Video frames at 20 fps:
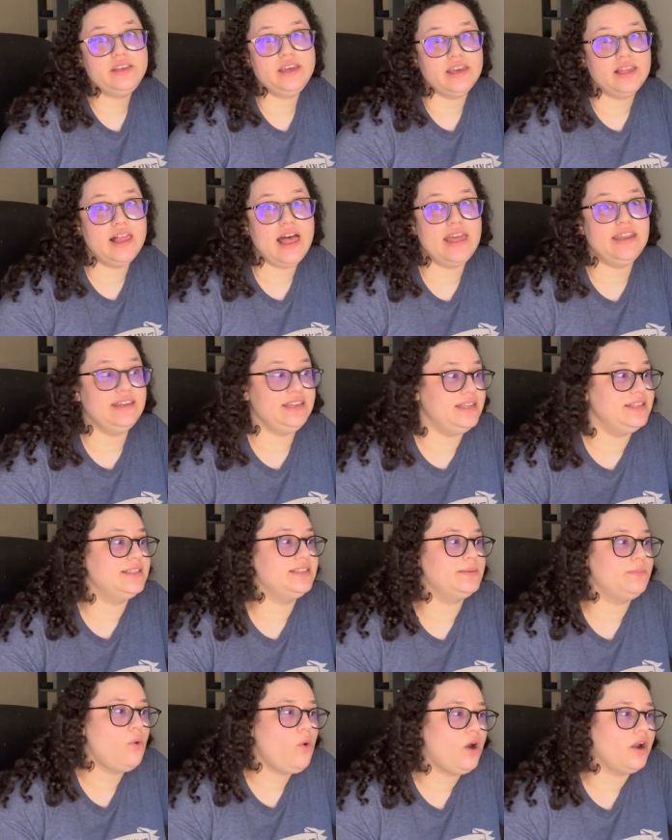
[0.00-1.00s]
ill and needs
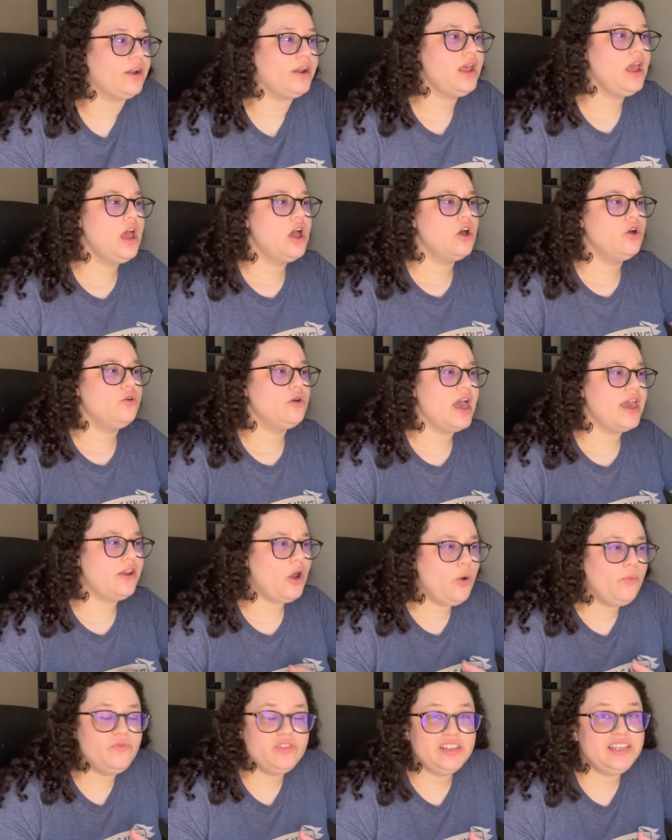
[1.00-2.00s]
support, and
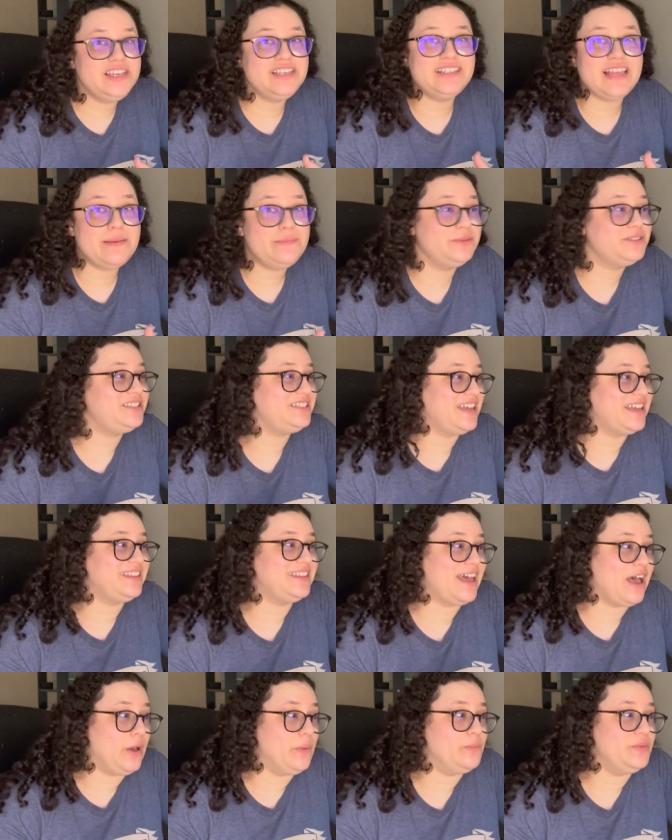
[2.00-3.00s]
hopefully, he's able to get the
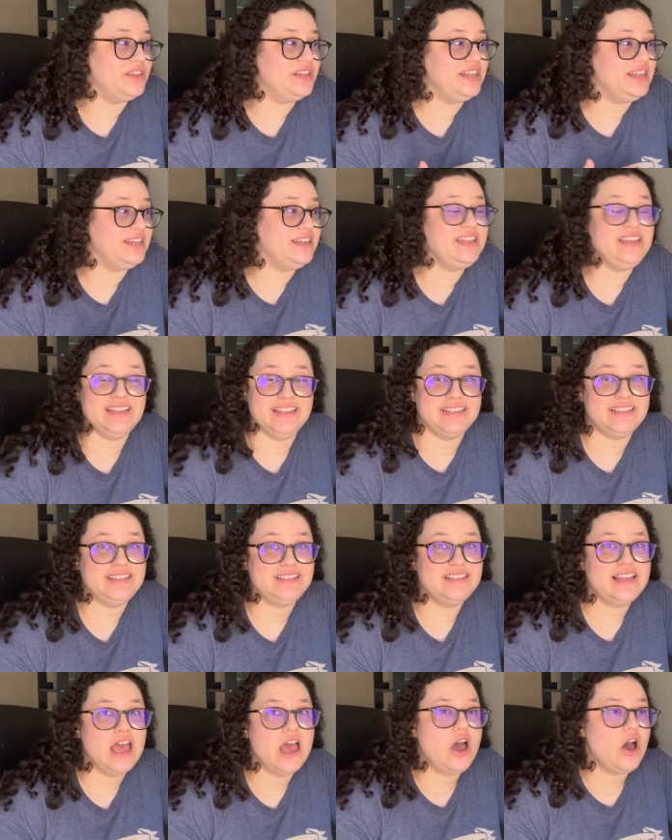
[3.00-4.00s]
help that he needs.
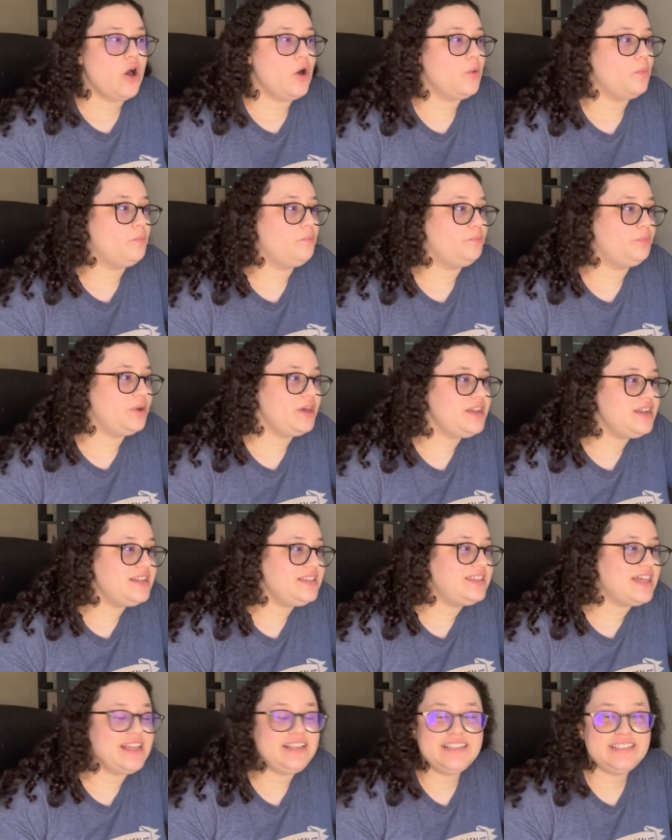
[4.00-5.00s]
But
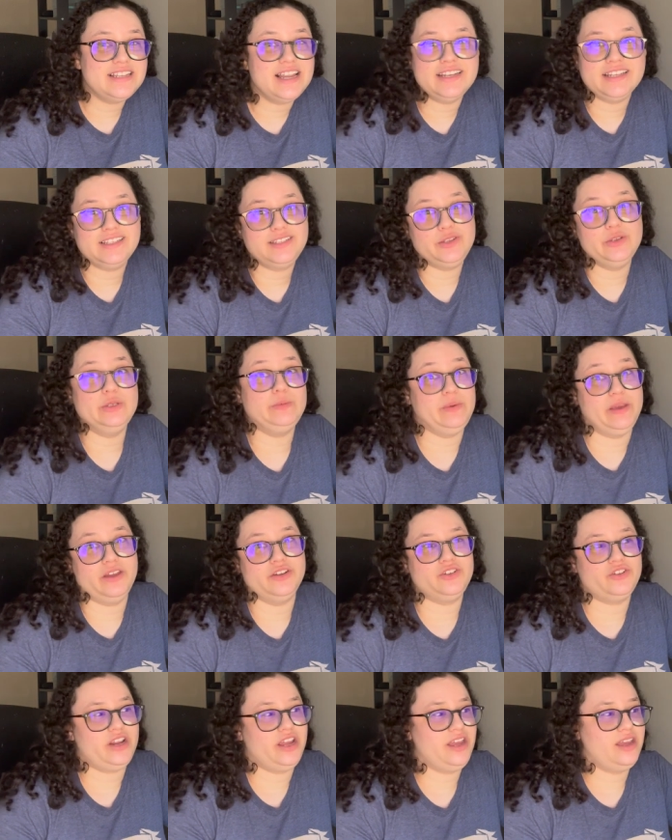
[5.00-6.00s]
that does not excuse
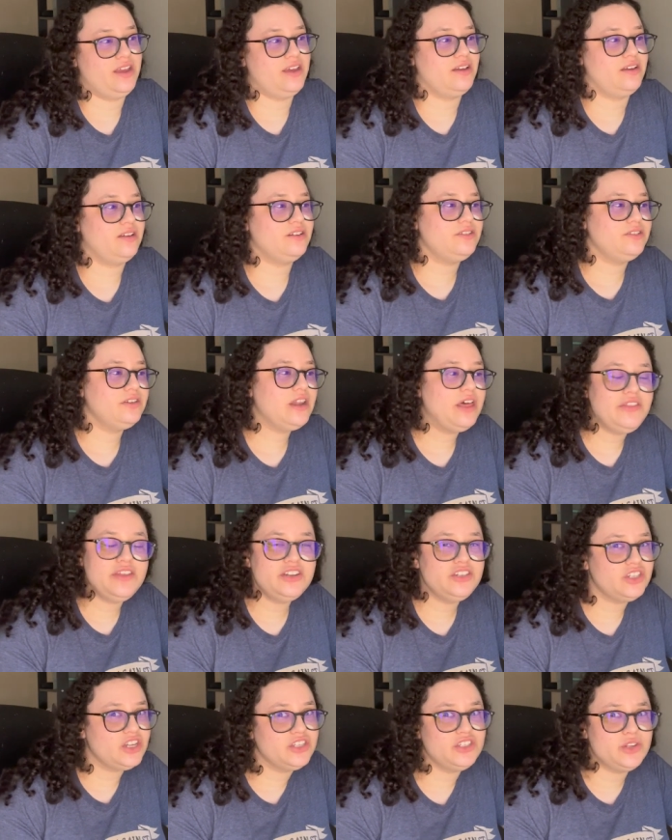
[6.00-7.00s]
bigotry. Nothing
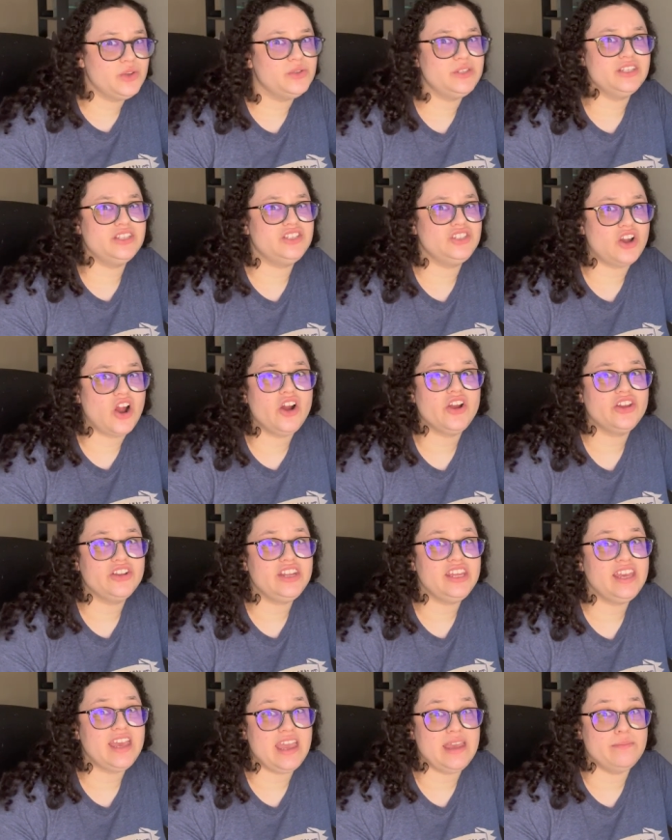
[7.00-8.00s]
excuses
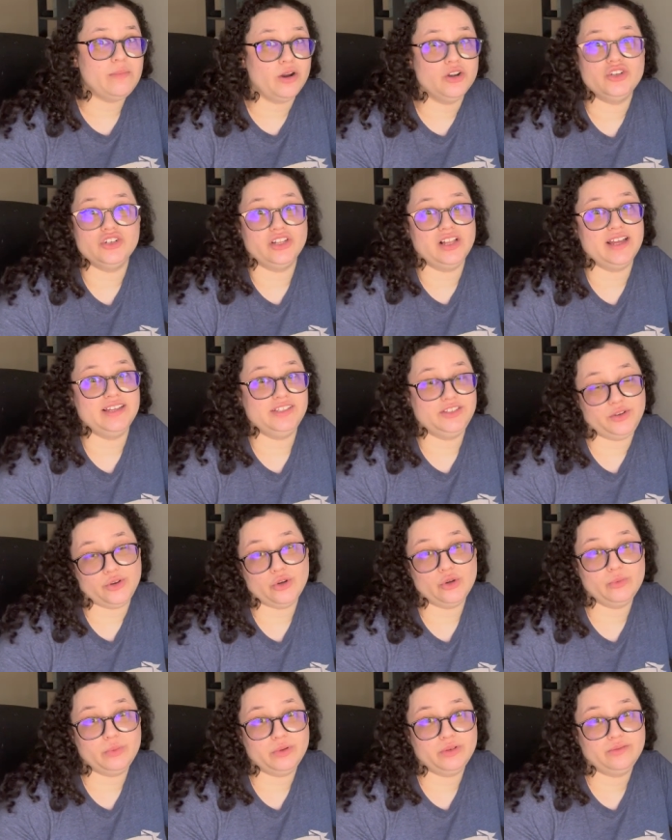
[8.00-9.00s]
targeting a marginalized group.